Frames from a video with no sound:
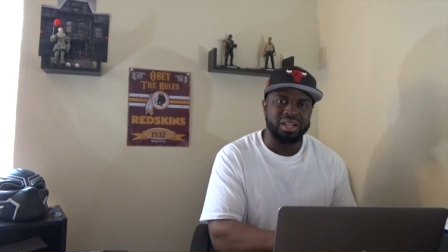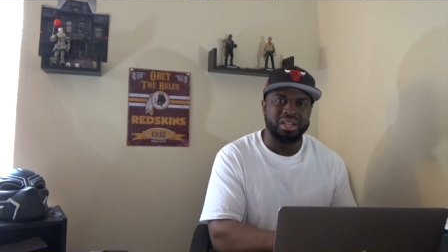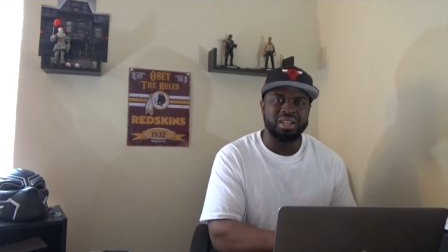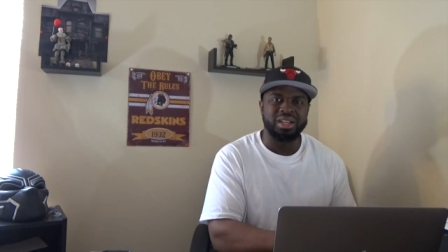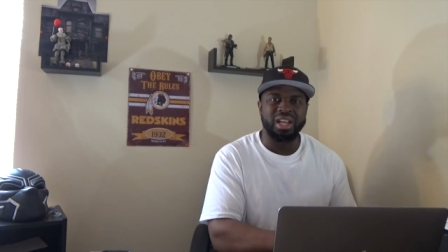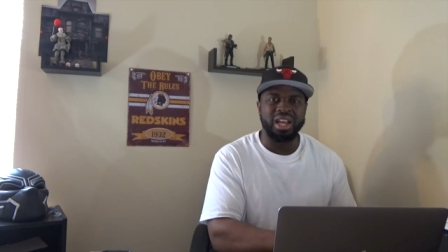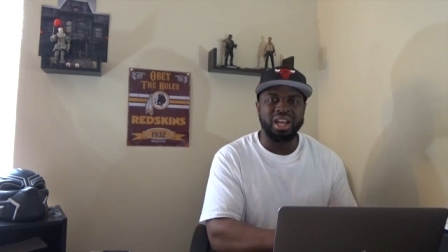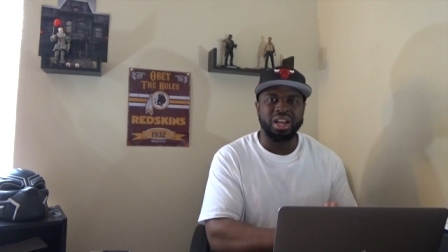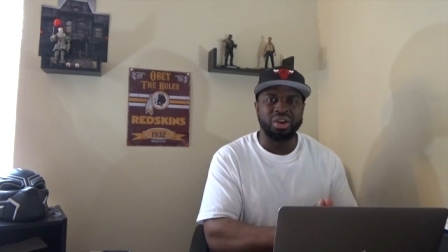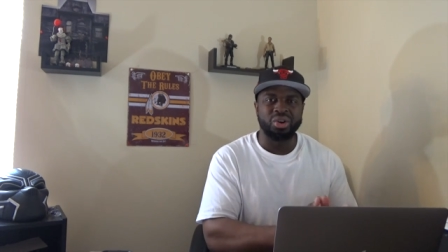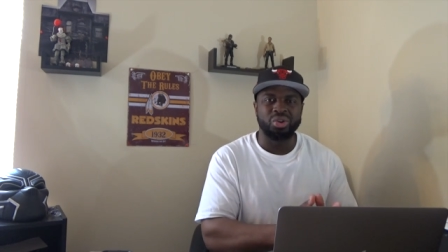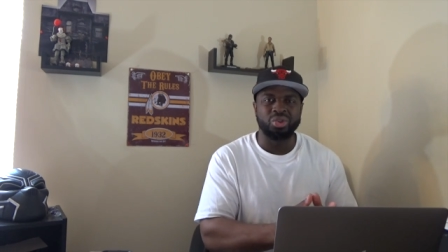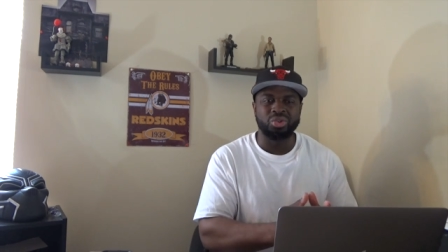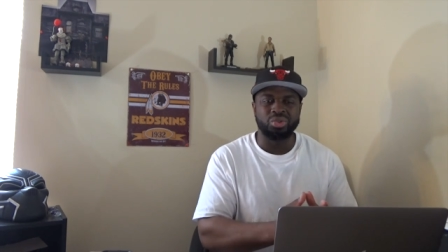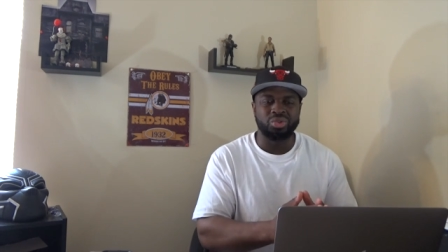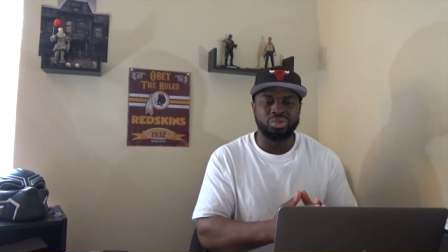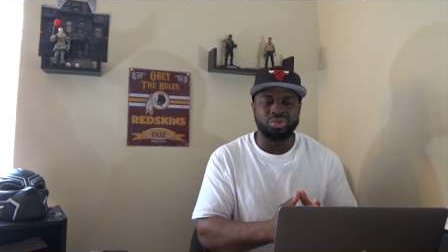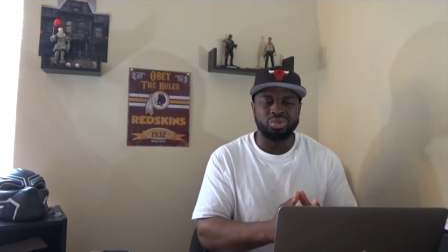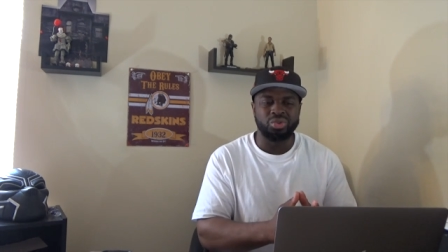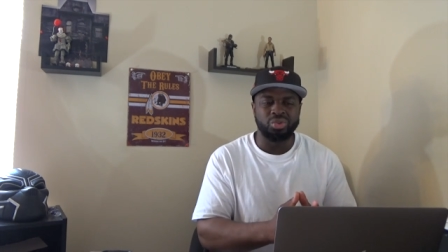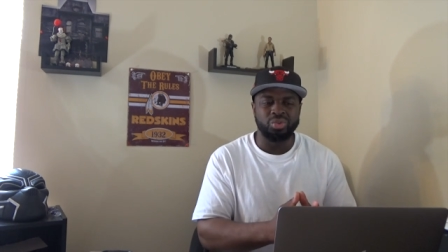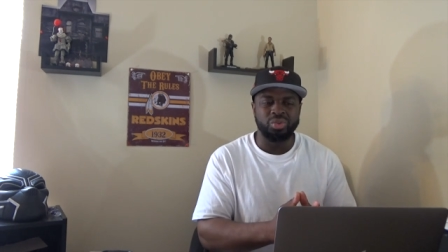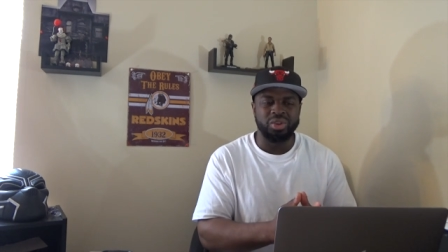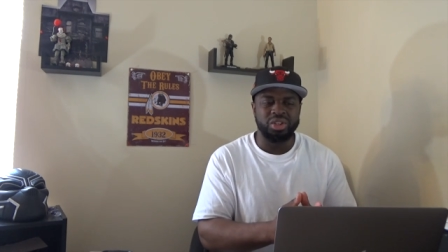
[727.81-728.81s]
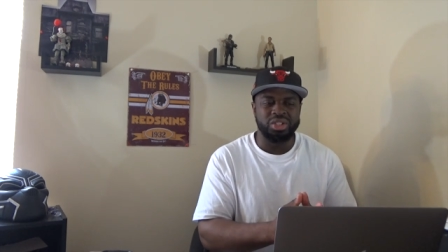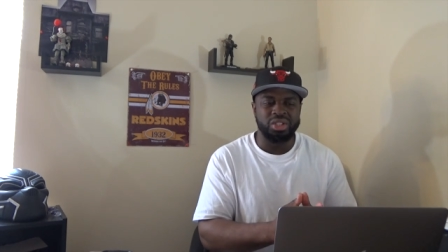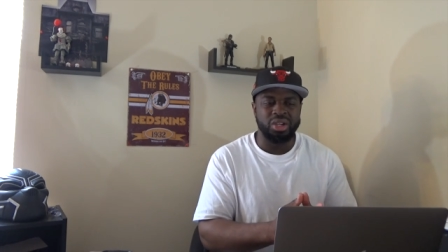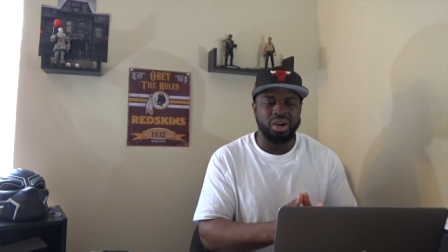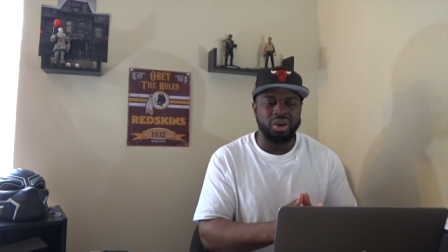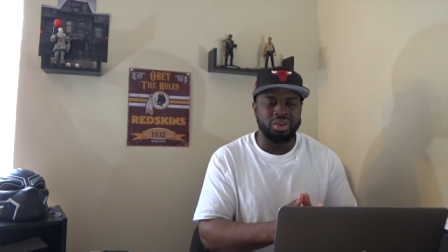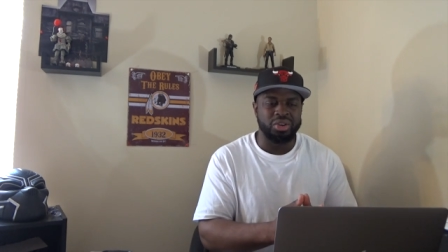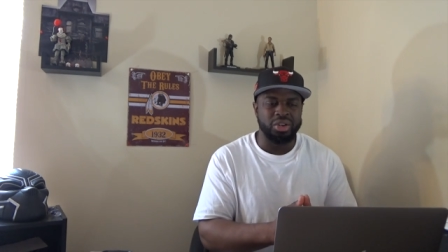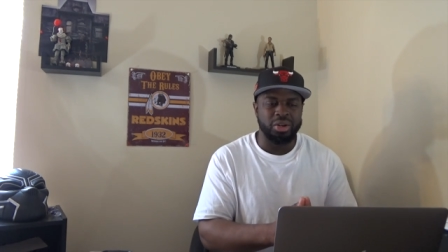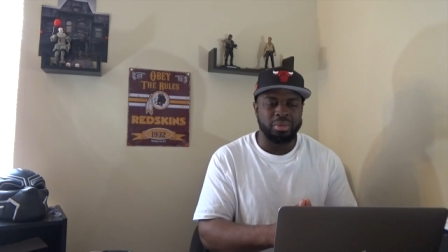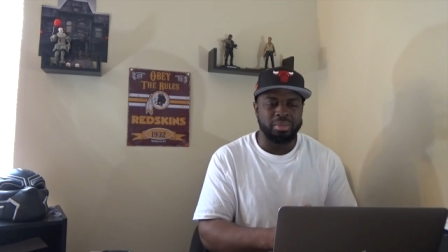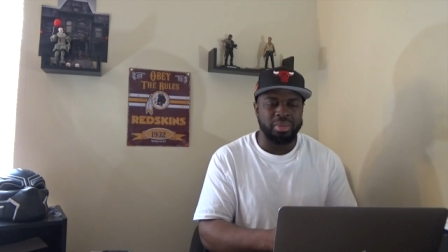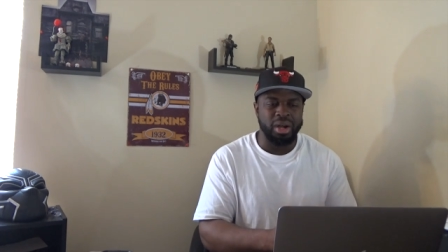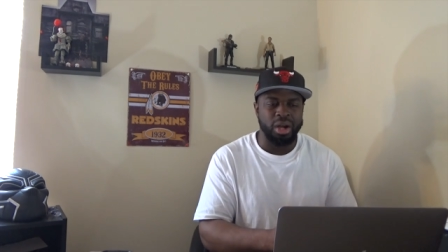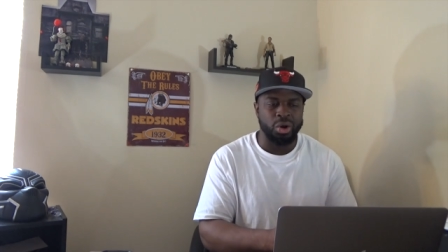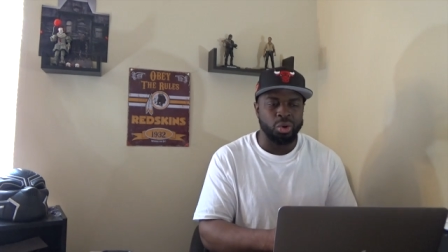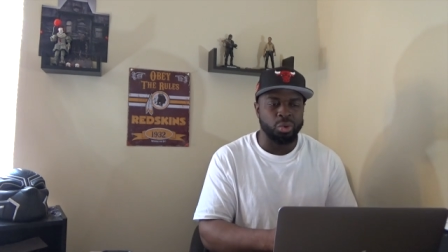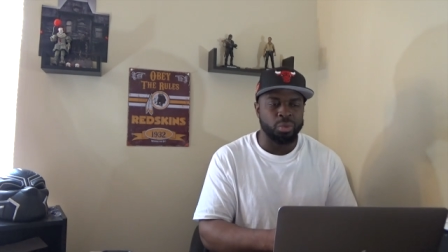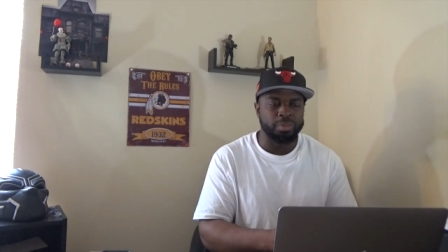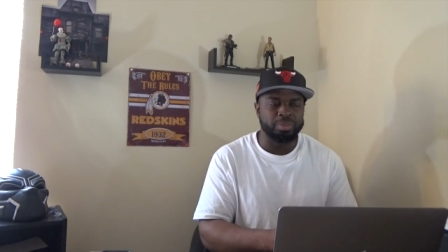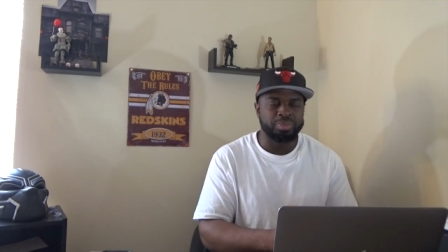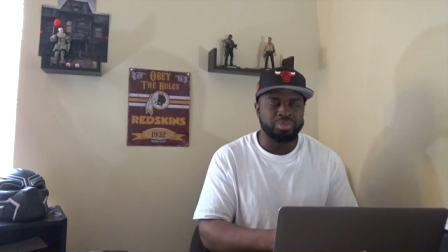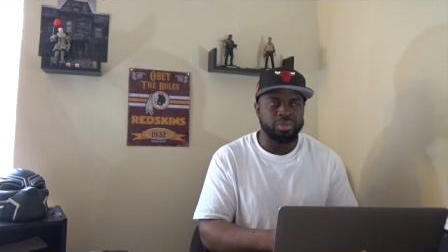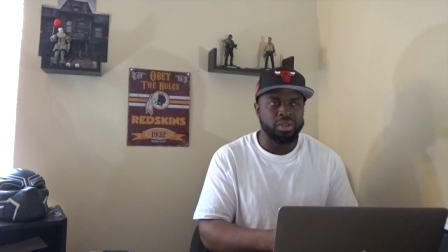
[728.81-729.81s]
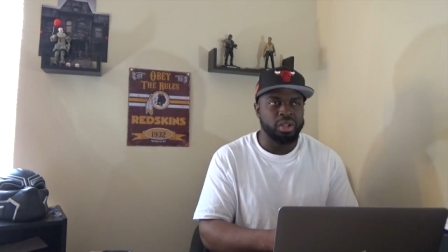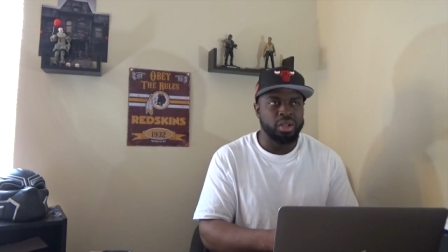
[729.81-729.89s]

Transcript: And now we're talking about